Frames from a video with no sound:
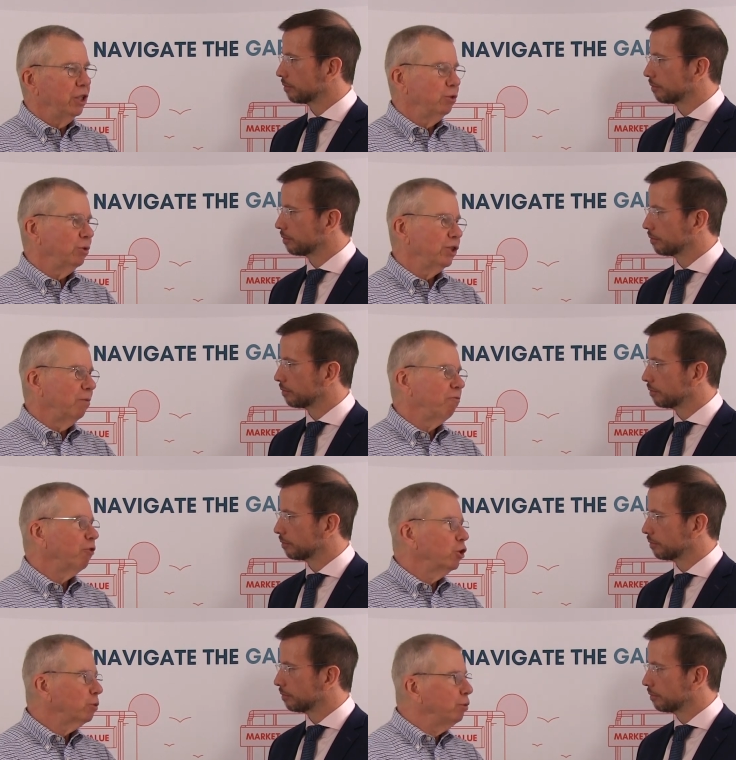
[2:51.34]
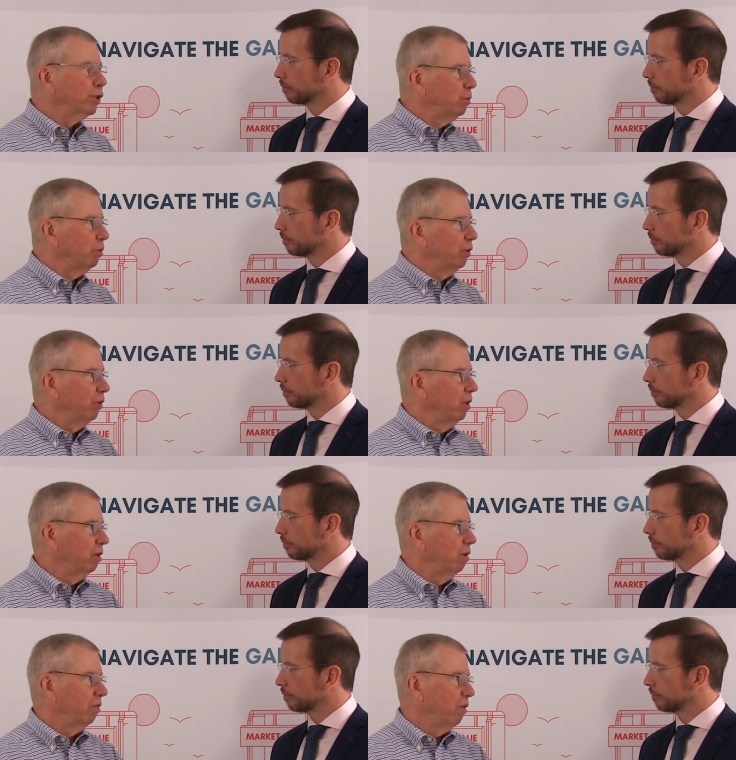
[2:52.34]
Speaker 1: in touch with some first principle
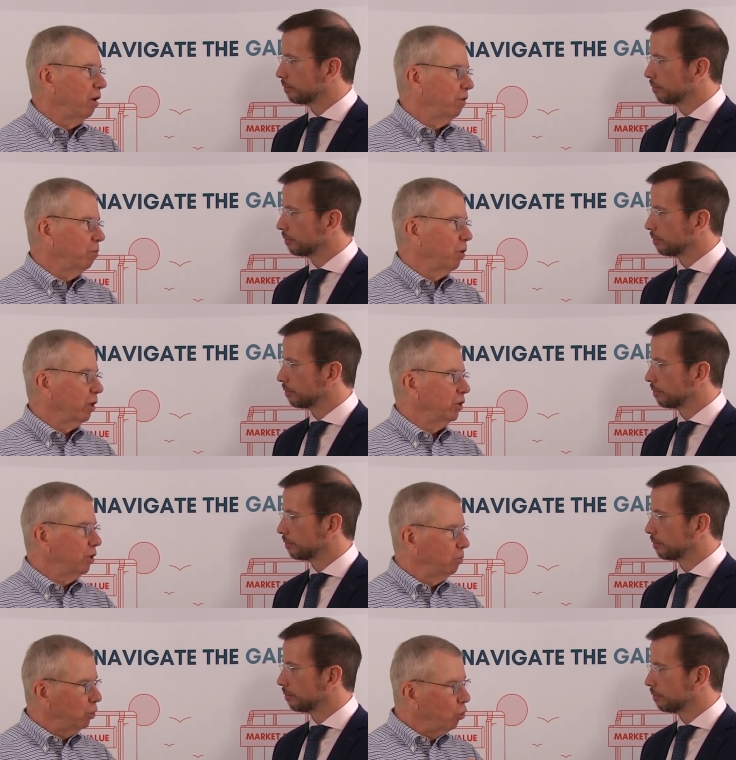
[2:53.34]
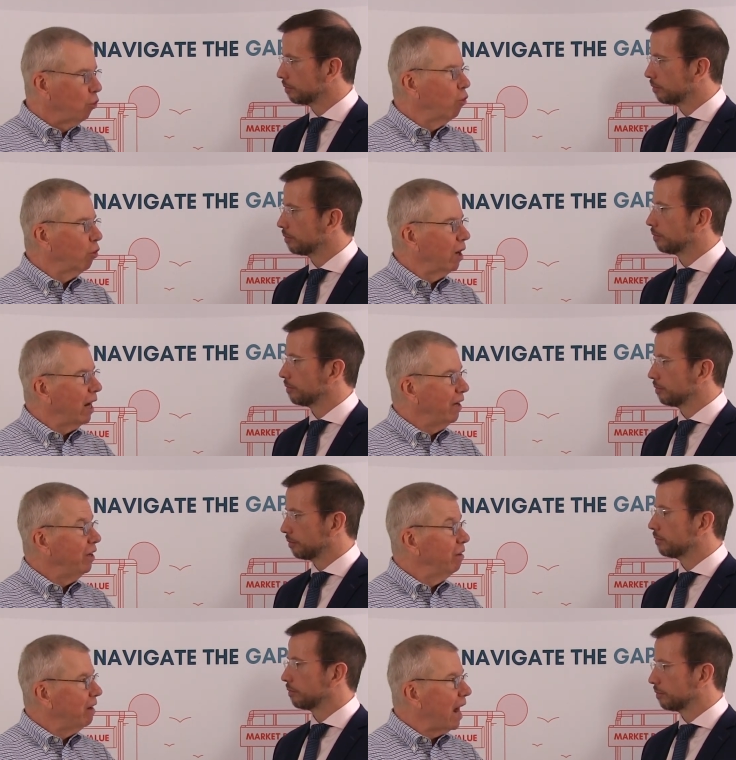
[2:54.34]
of the market, some core
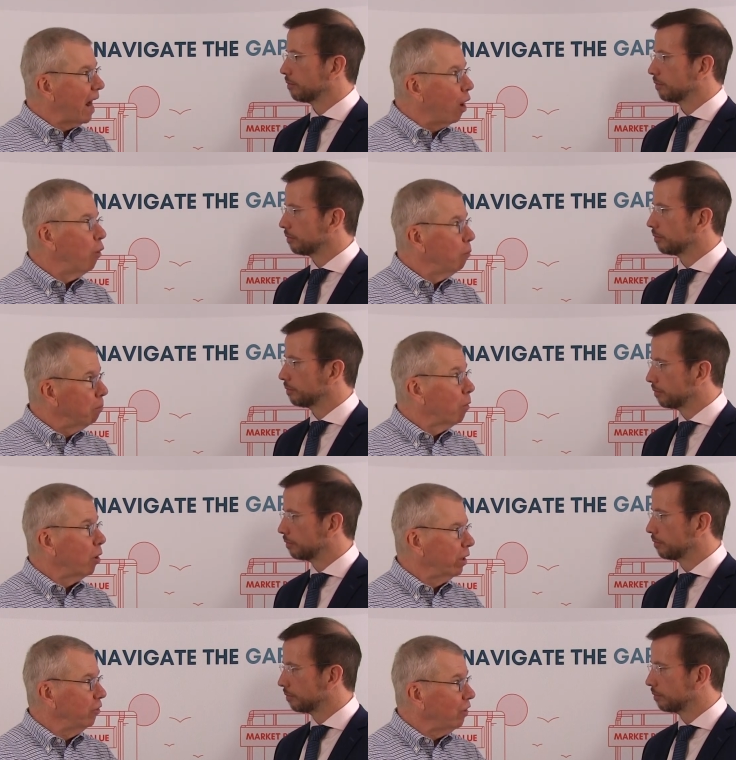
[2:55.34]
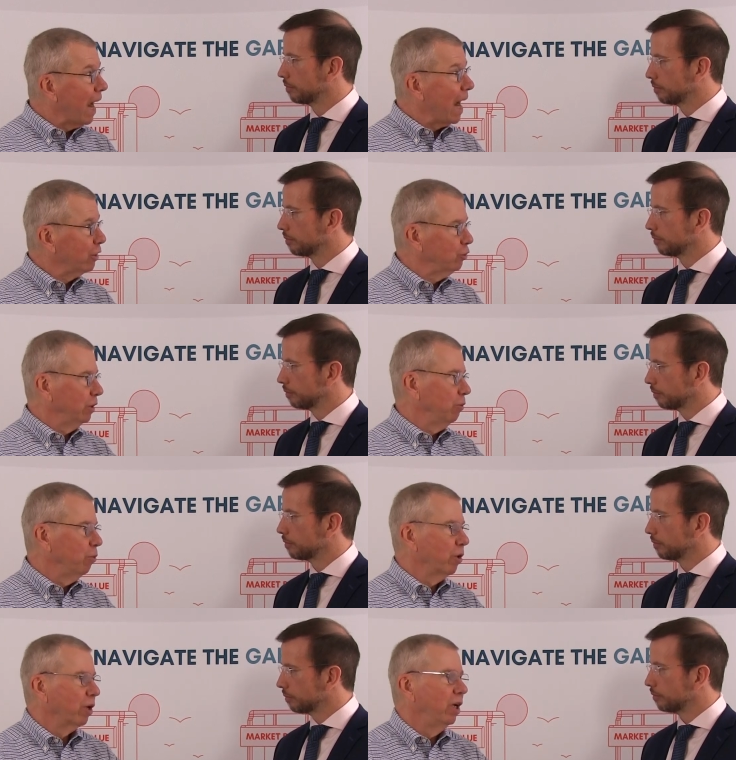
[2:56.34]
idea of how markets actually
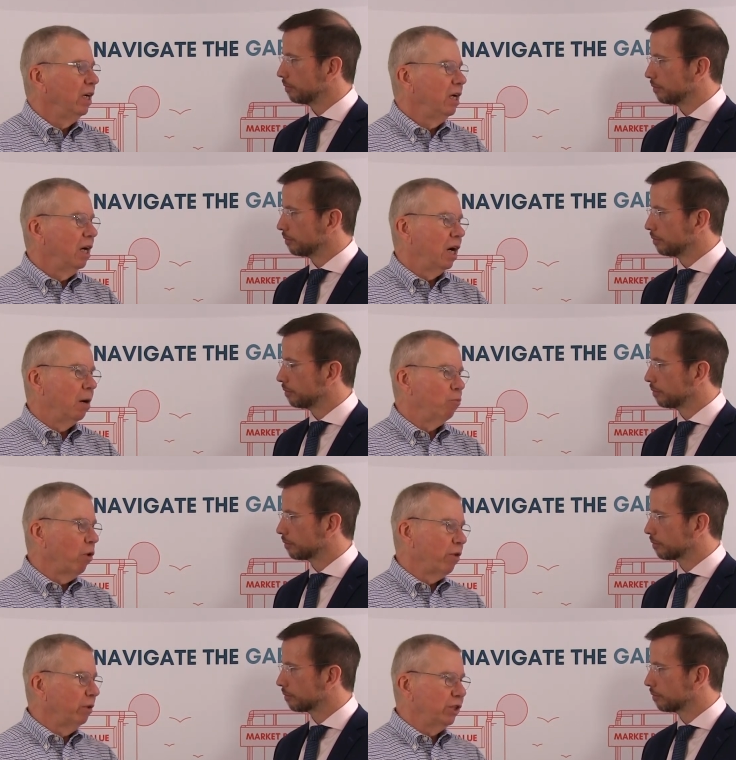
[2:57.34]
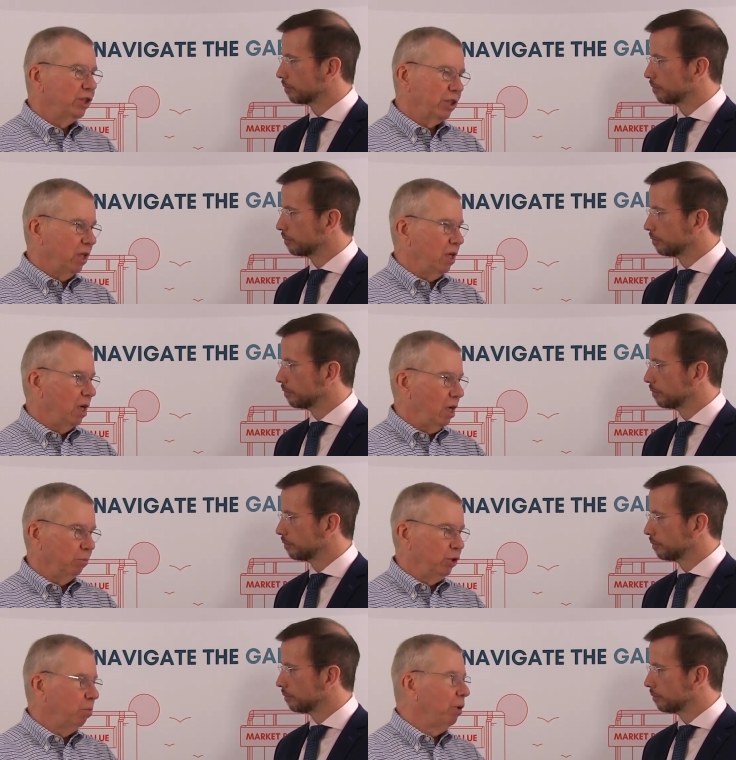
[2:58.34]
work, mm. Whether it's
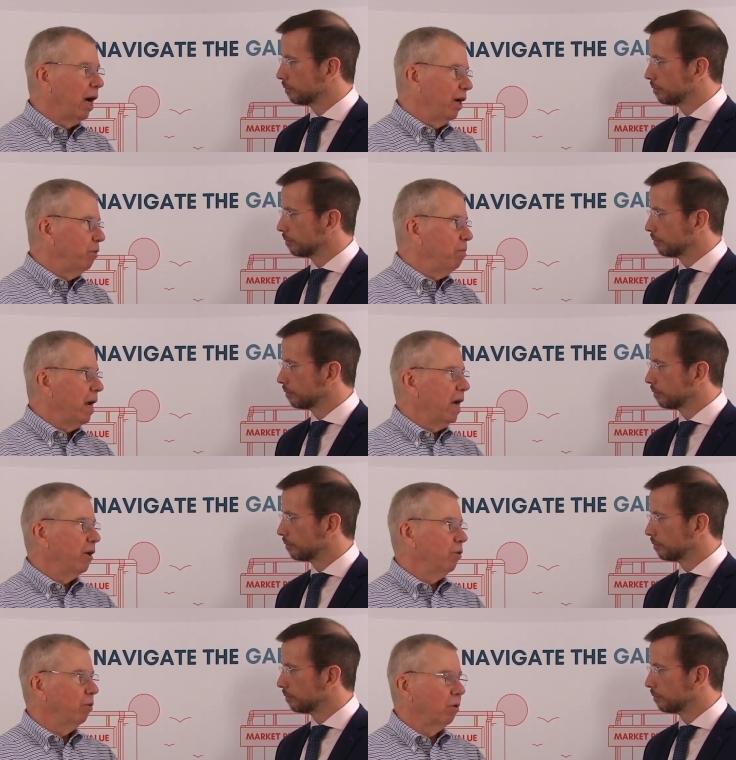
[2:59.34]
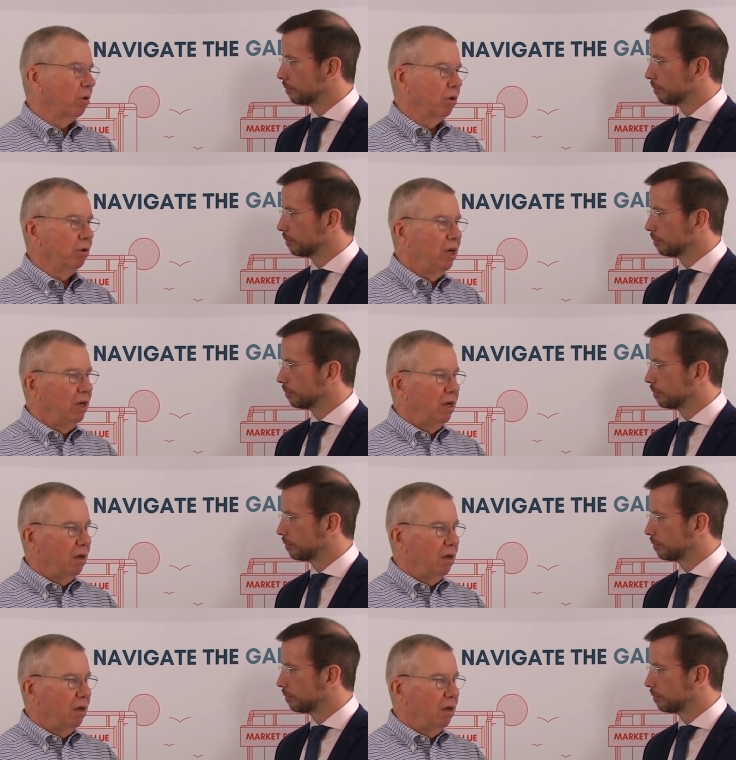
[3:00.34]
supply, demand, or